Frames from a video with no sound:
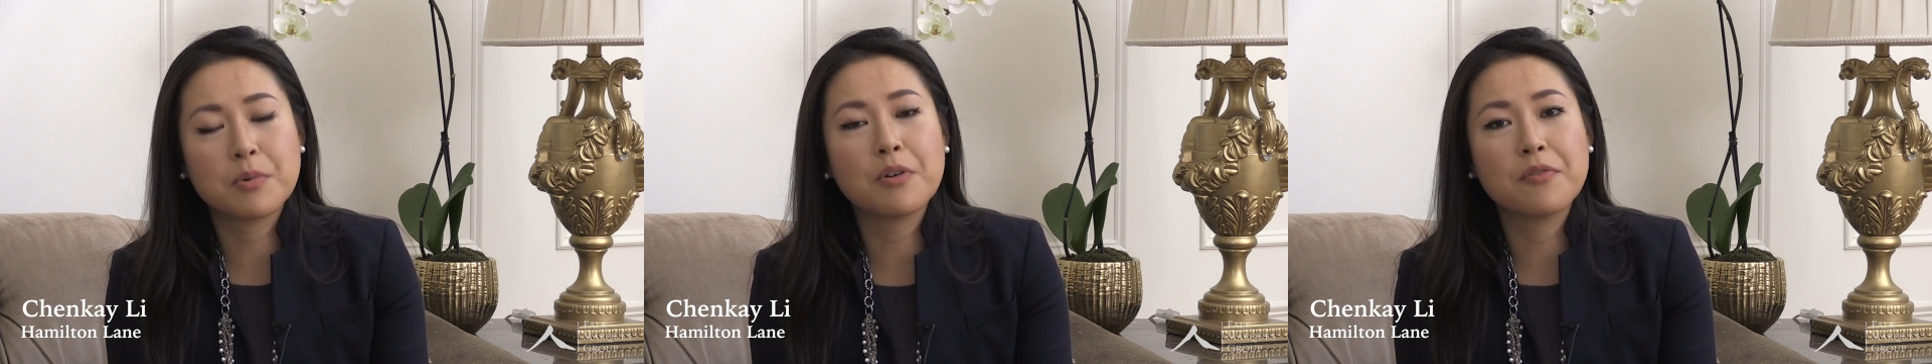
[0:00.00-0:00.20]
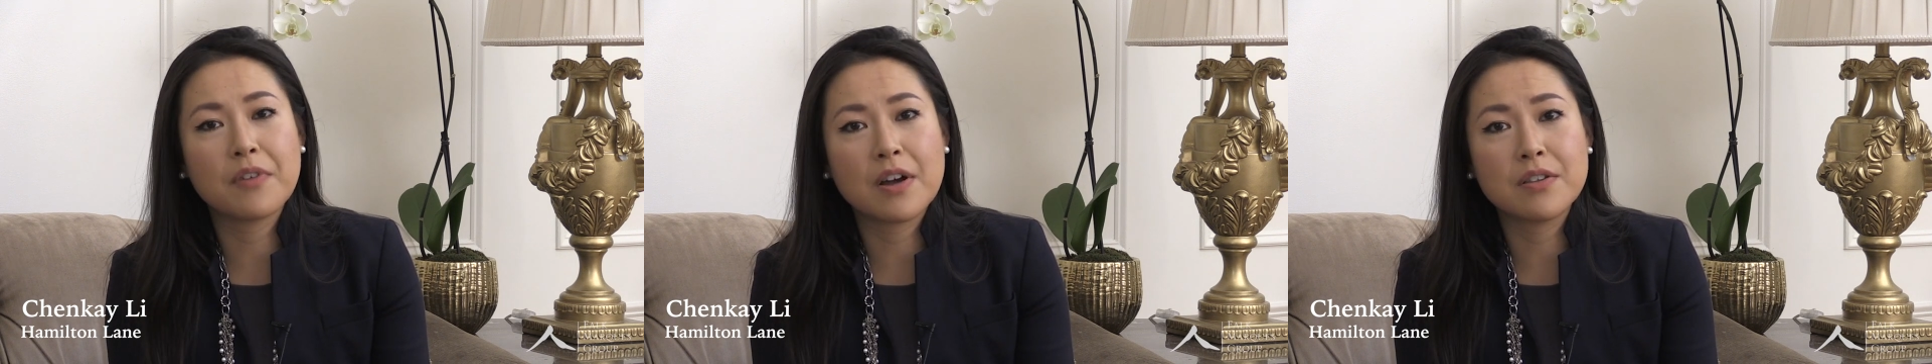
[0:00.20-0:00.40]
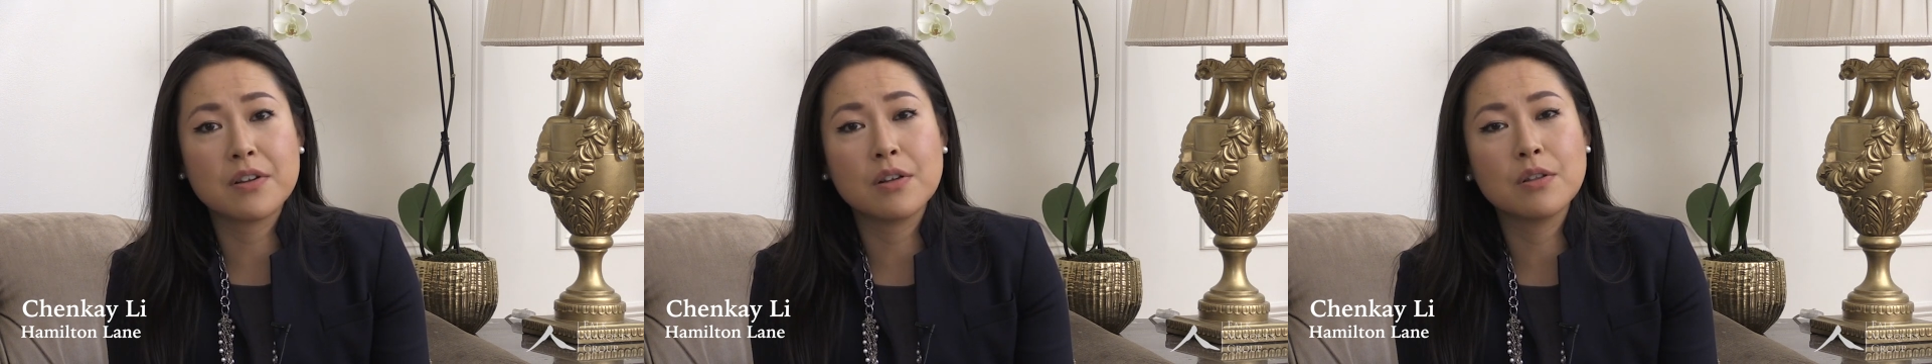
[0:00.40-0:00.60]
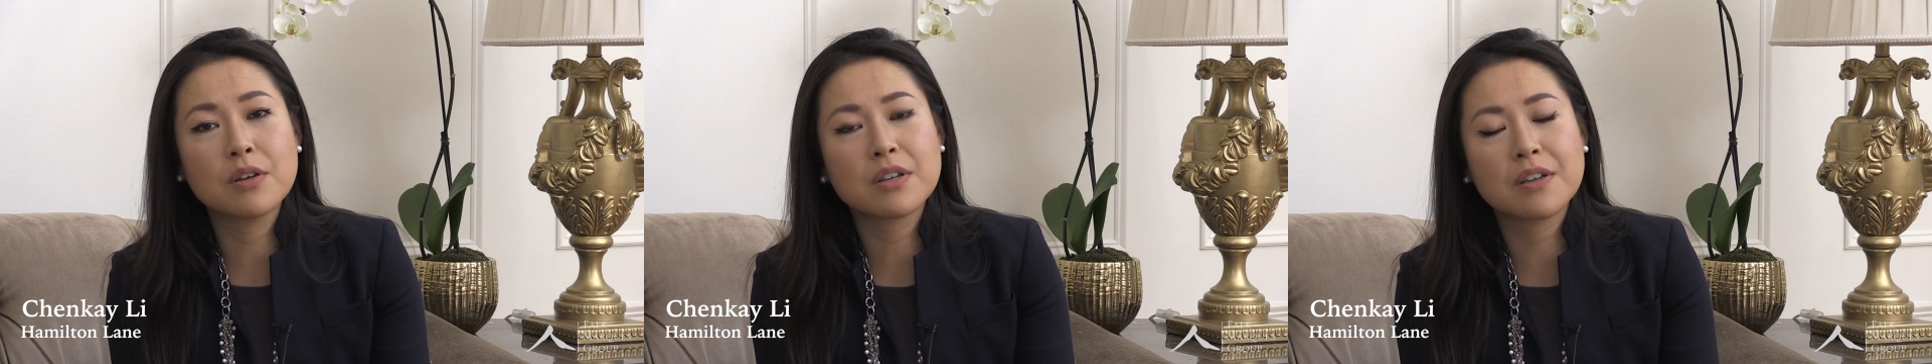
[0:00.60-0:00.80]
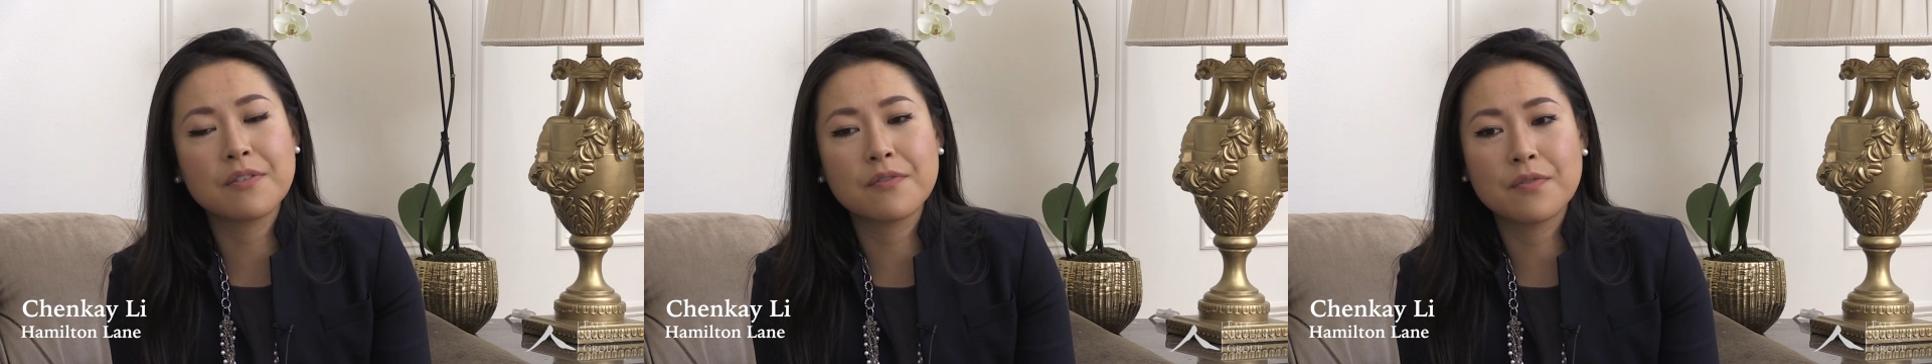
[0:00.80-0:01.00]
profile that you're
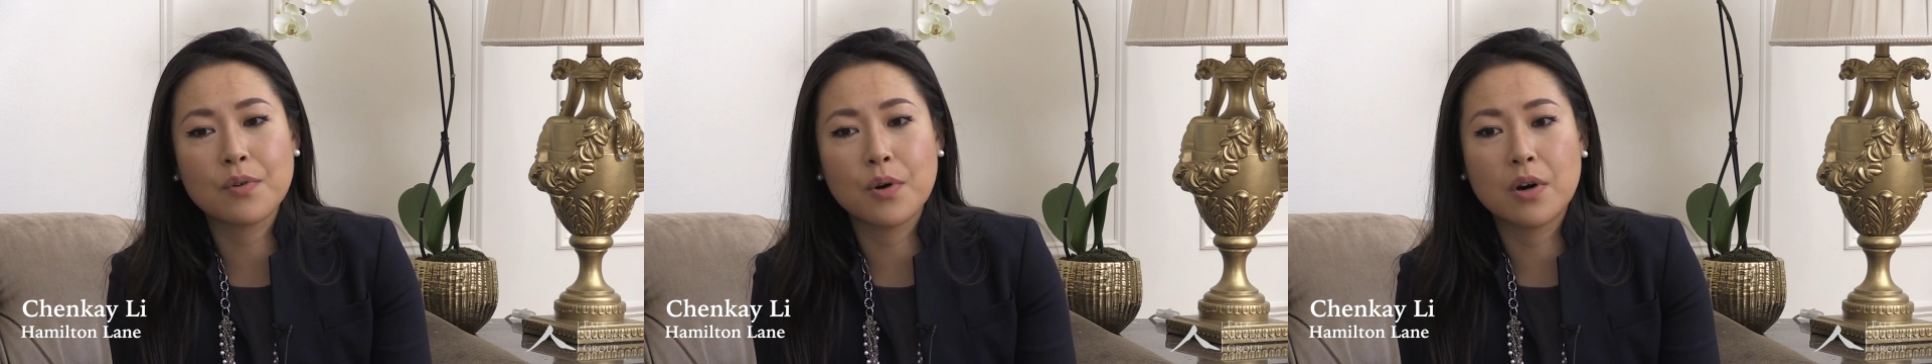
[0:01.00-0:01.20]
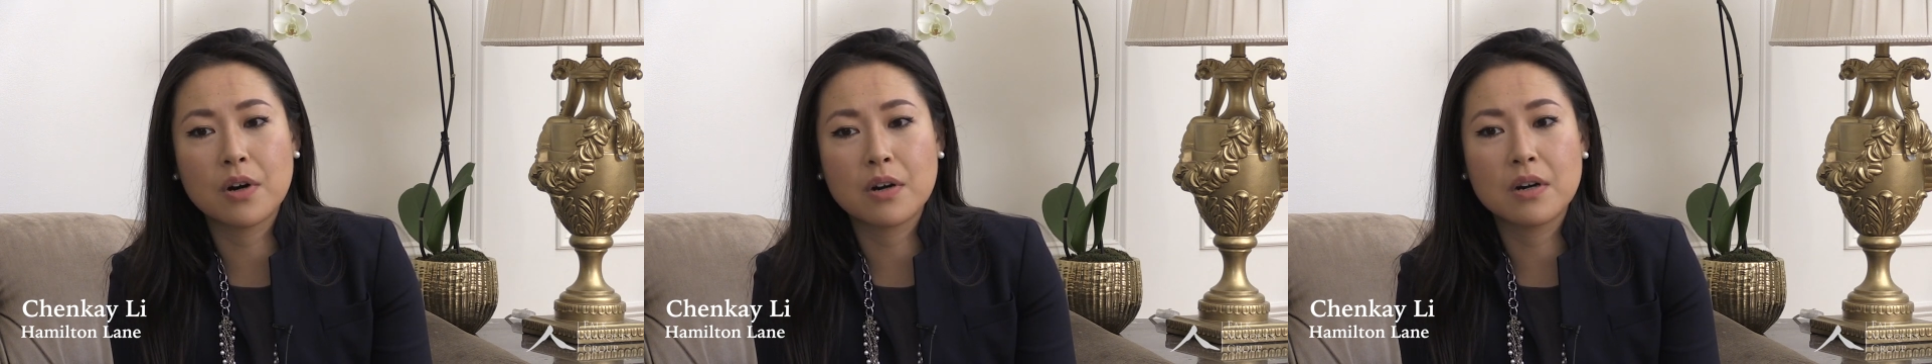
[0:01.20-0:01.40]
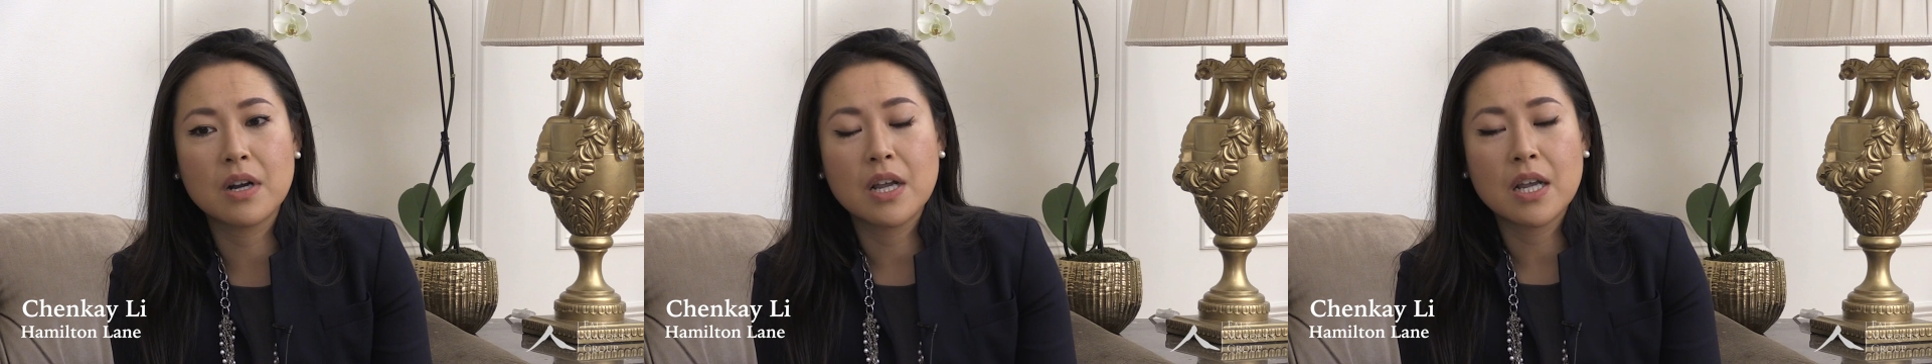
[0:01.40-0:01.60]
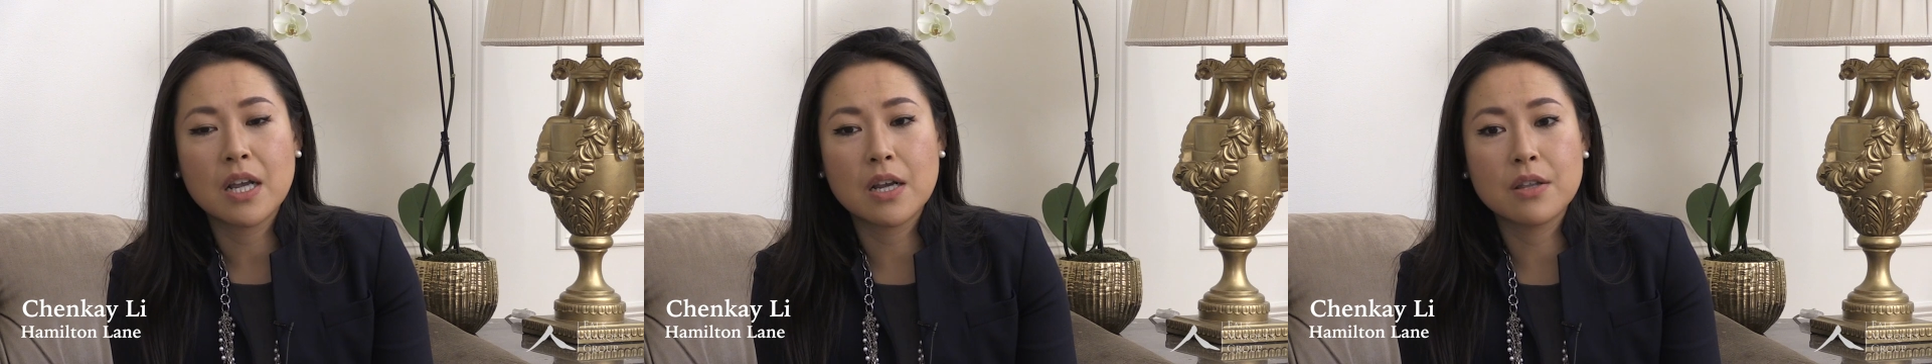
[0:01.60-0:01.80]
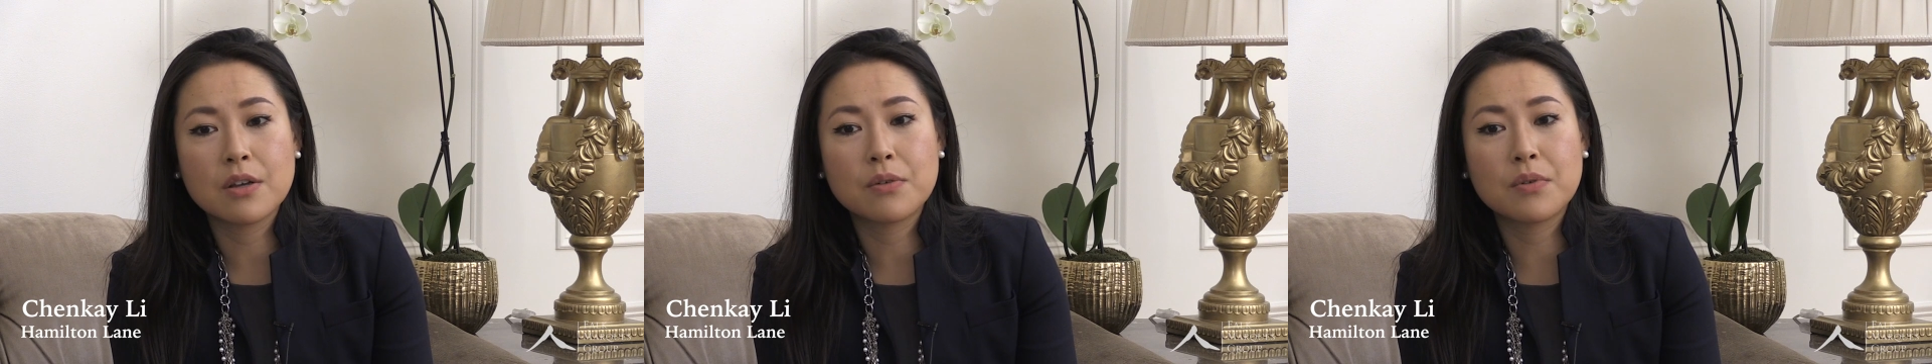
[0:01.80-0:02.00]
looking for,
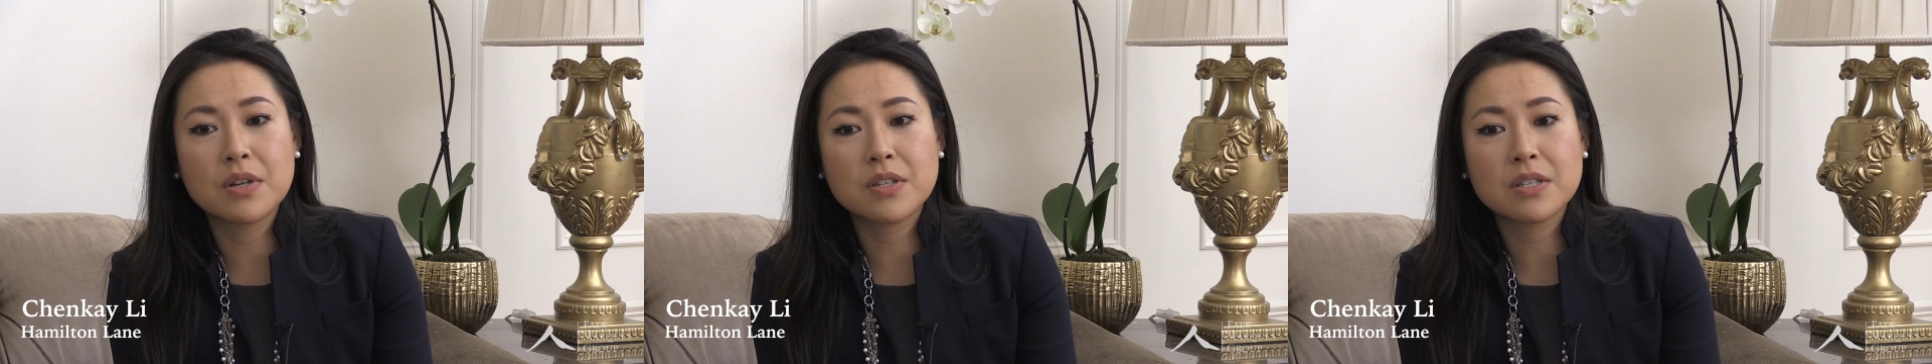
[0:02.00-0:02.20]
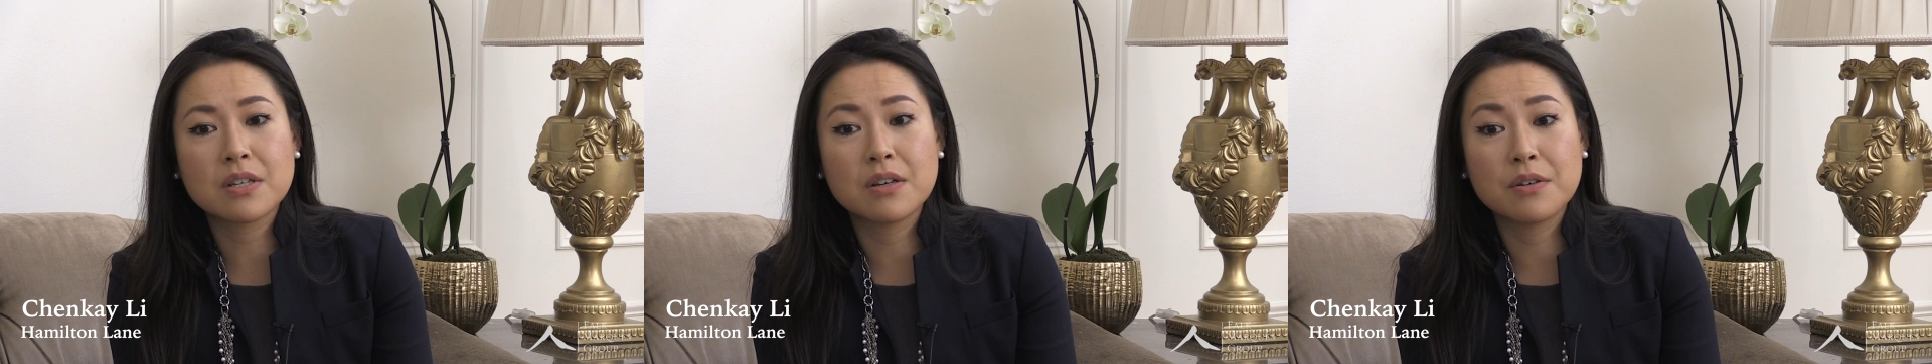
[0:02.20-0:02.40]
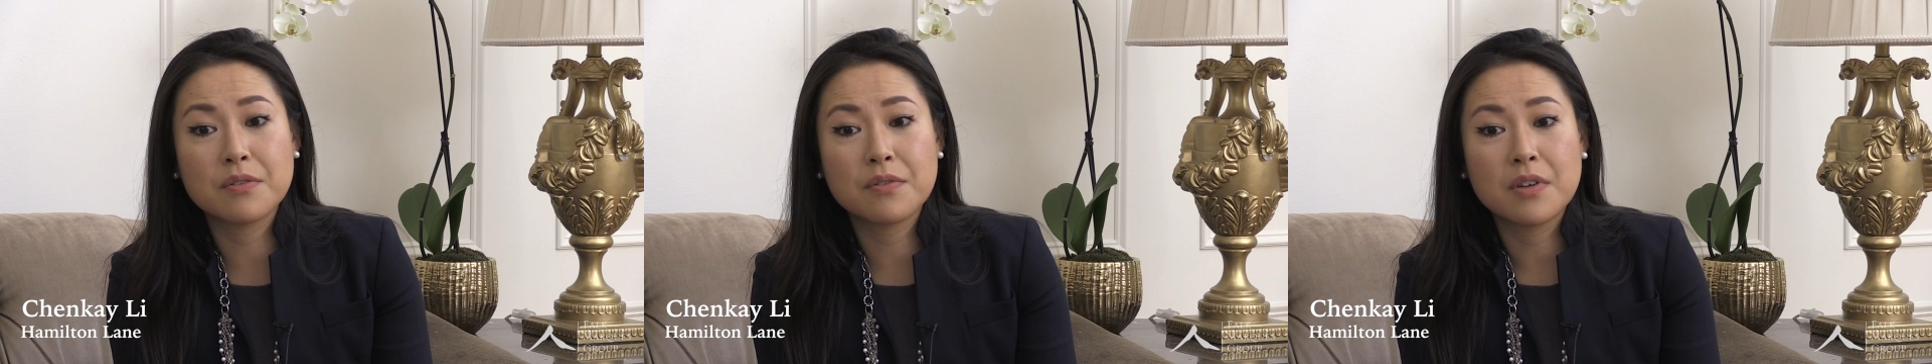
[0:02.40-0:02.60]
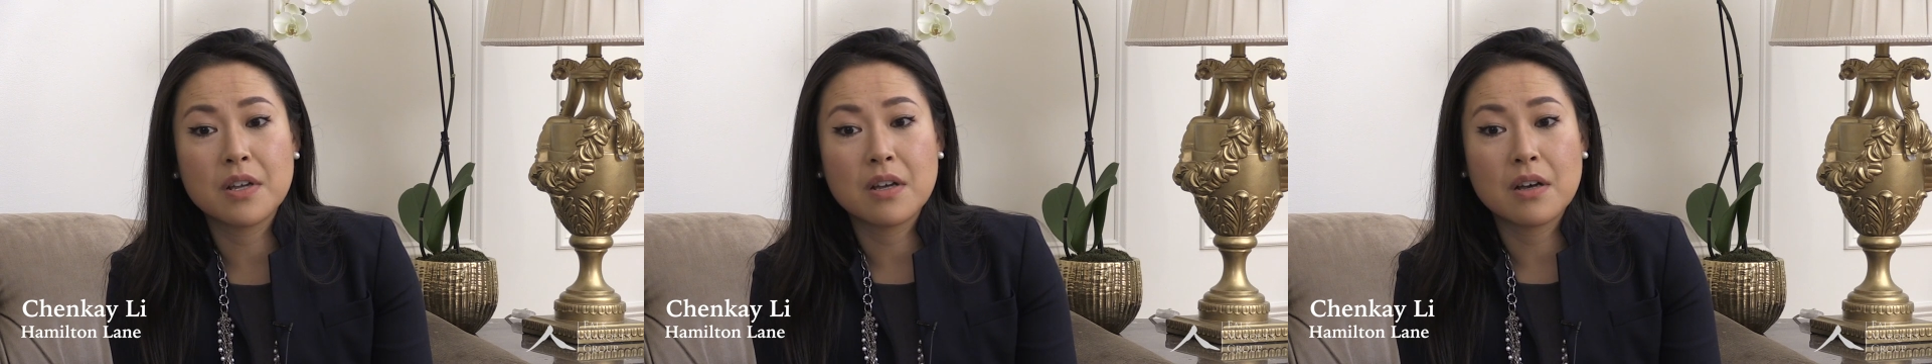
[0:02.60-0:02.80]
you know, the risk of